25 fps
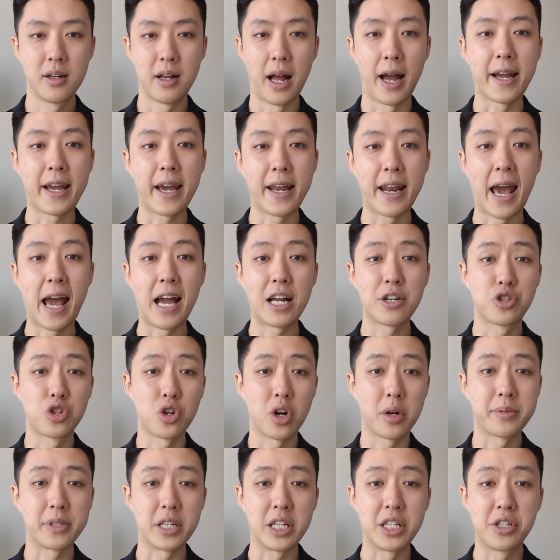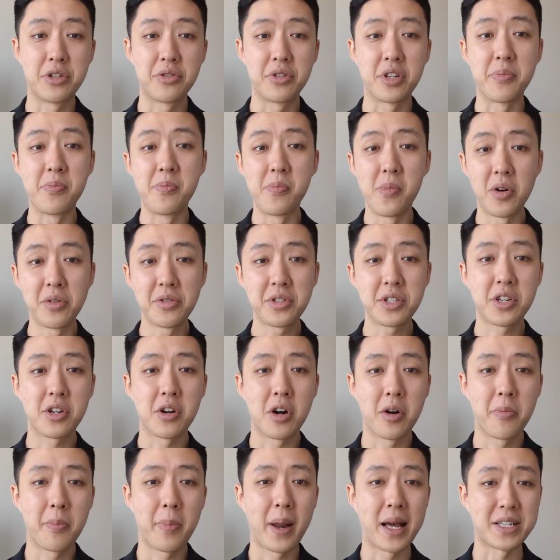I get airdropped into the most
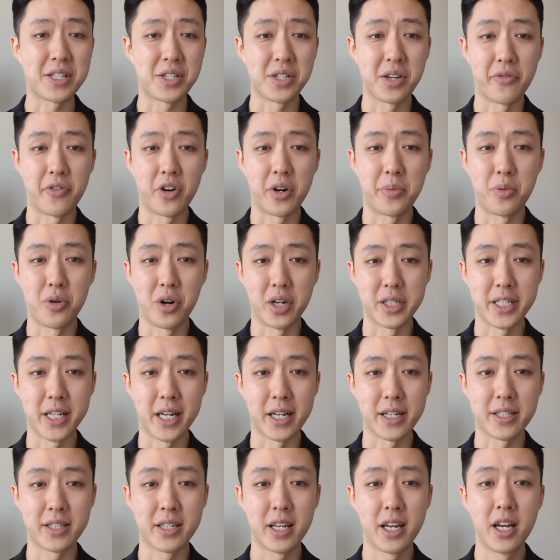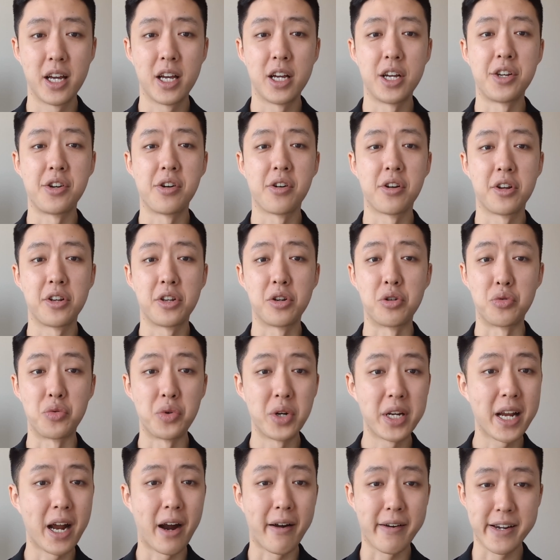complex software projects in order to
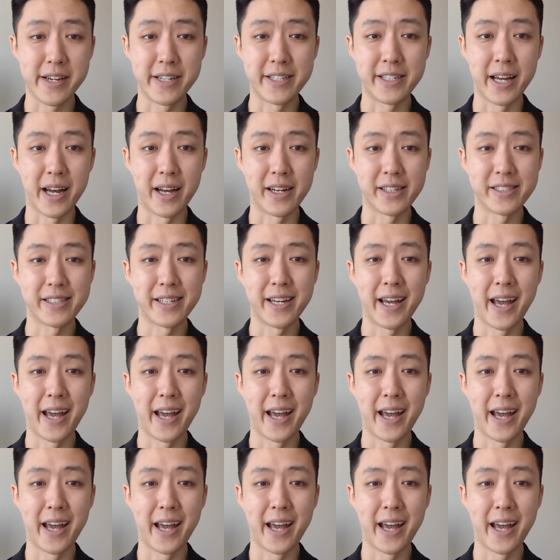re-architect